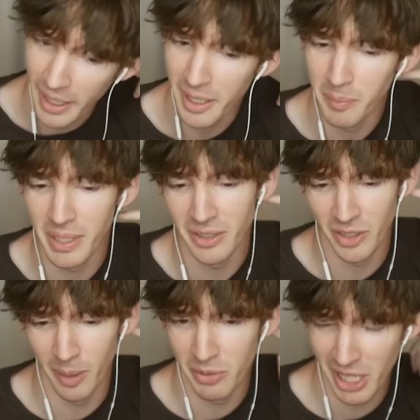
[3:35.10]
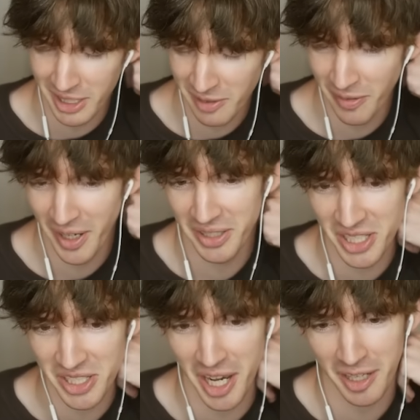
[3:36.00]
I didn't mean to objectify
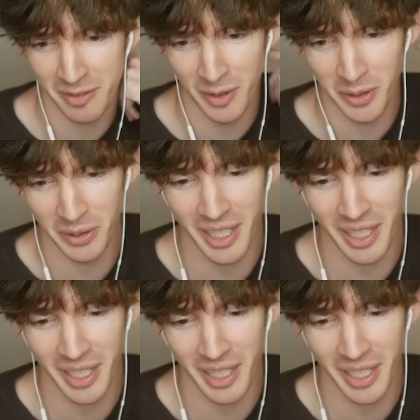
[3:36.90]
the stock photo